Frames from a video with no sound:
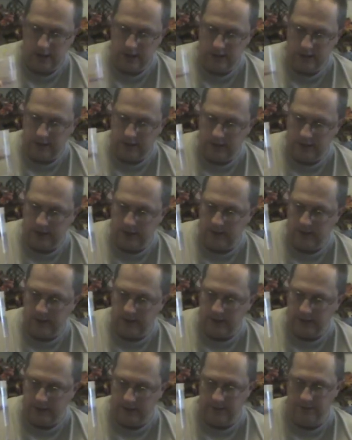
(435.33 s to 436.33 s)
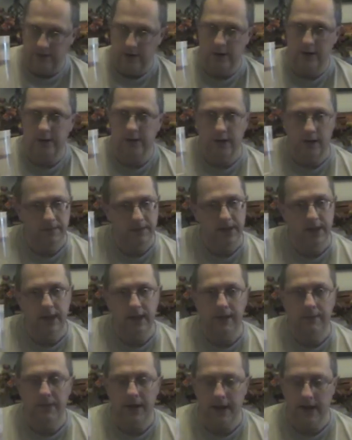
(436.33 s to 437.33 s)
So anyway, so far it's not been
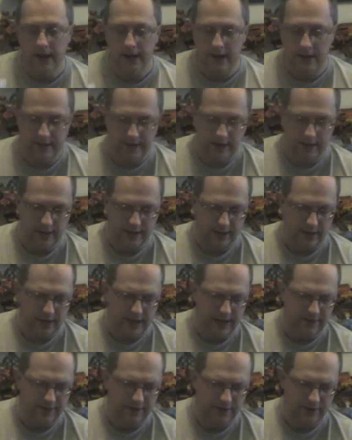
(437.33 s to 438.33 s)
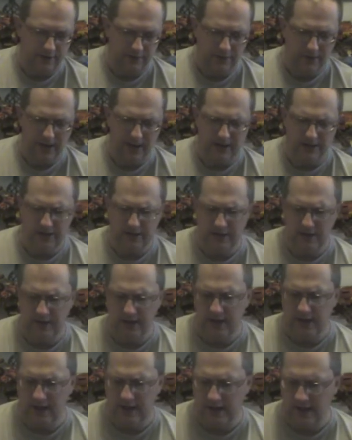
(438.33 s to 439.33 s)
that bad. They give you some medicine.
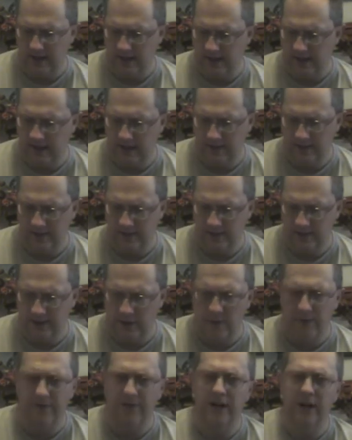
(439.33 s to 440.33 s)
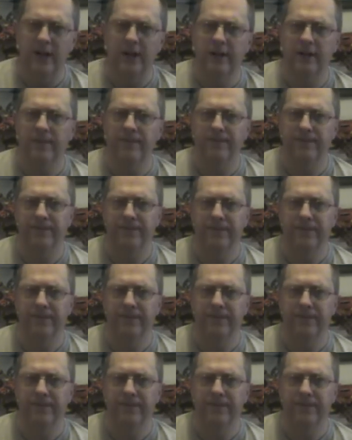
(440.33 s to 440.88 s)
Zofran,